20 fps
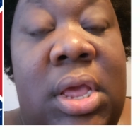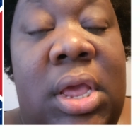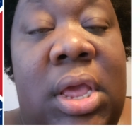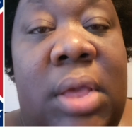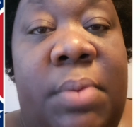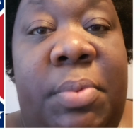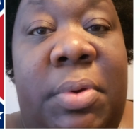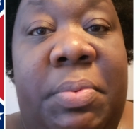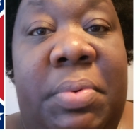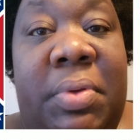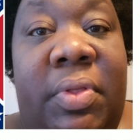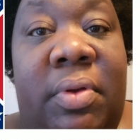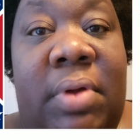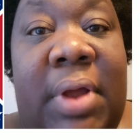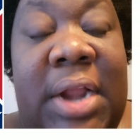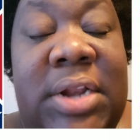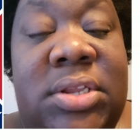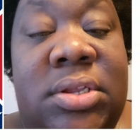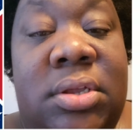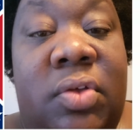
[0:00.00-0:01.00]
and people the
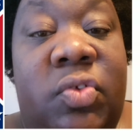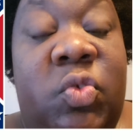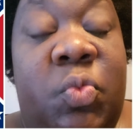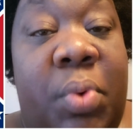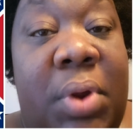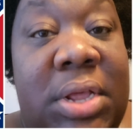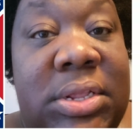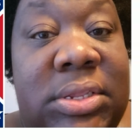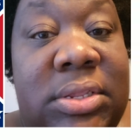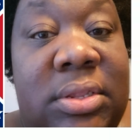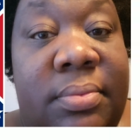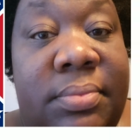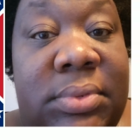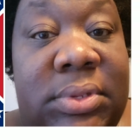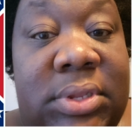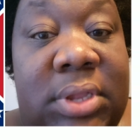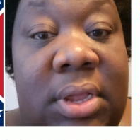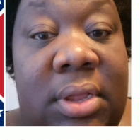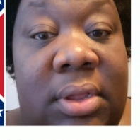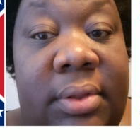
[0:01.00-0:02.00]
right to express
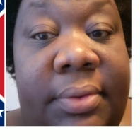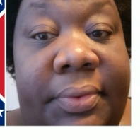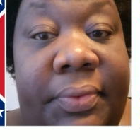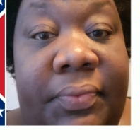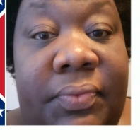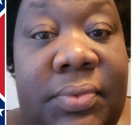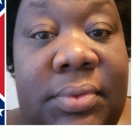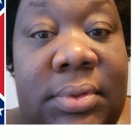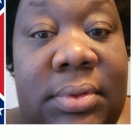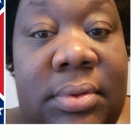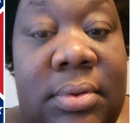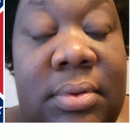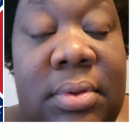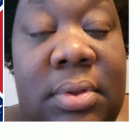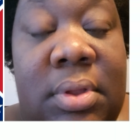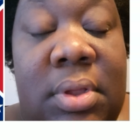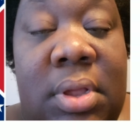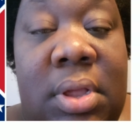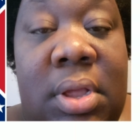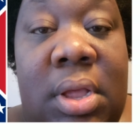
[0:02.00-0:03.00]
themselves,
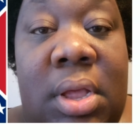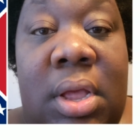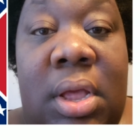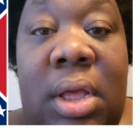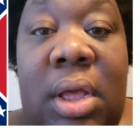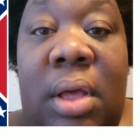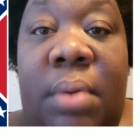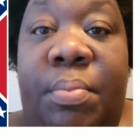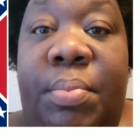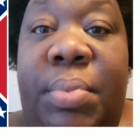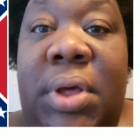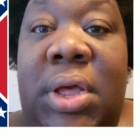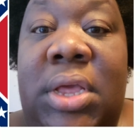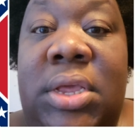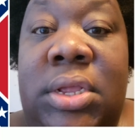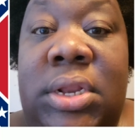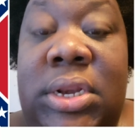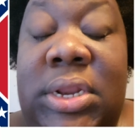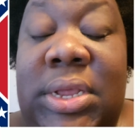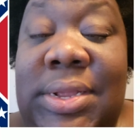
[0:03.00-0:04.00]
but
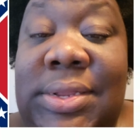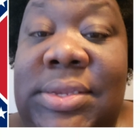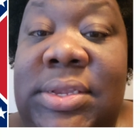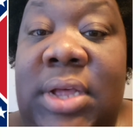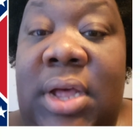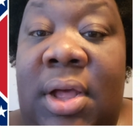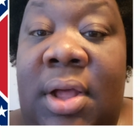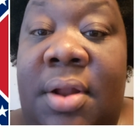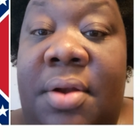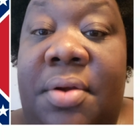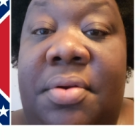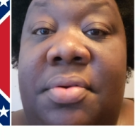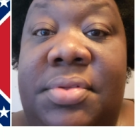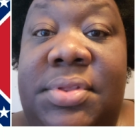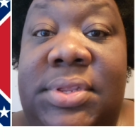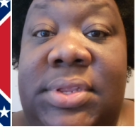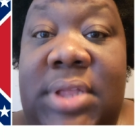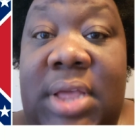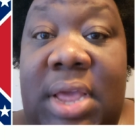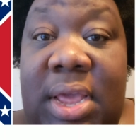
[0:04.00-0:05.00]
you need to
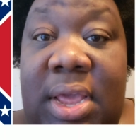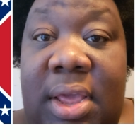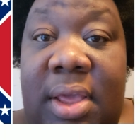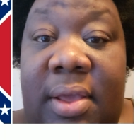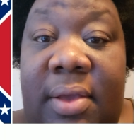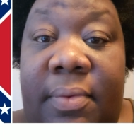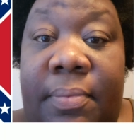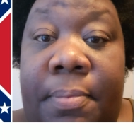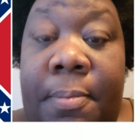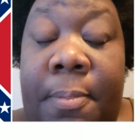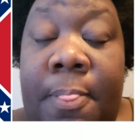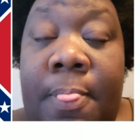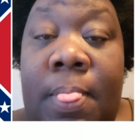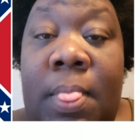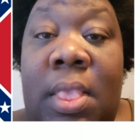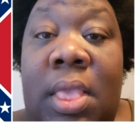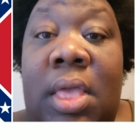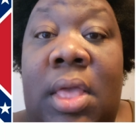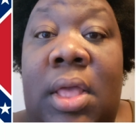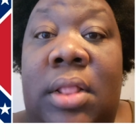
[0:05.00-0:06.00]
understand
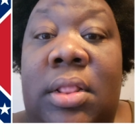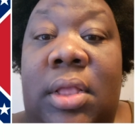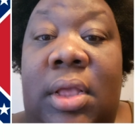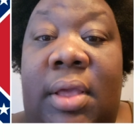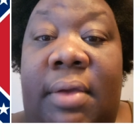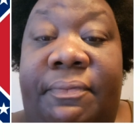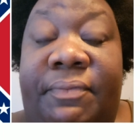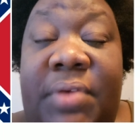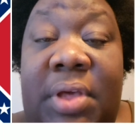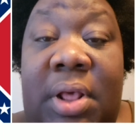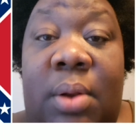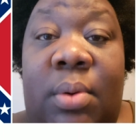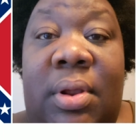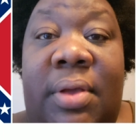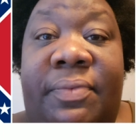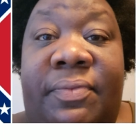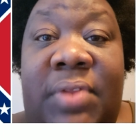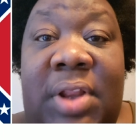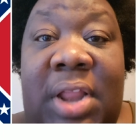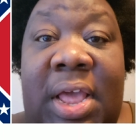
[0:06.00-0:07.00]
the
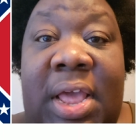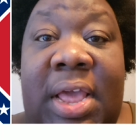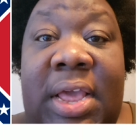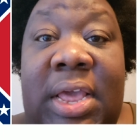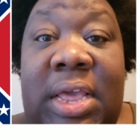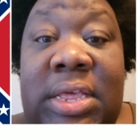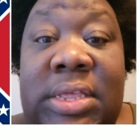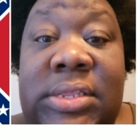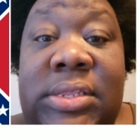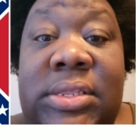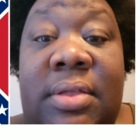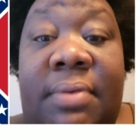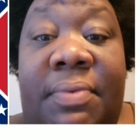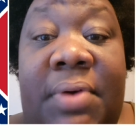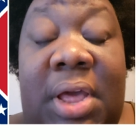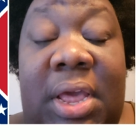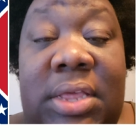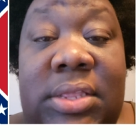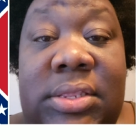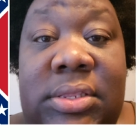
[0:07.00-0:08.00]
Confederate flag is
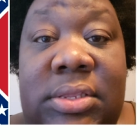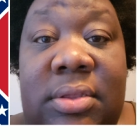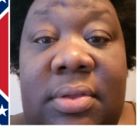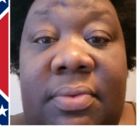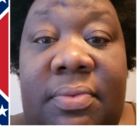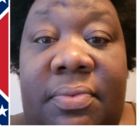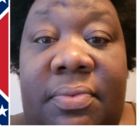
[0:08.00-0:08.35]
divisive.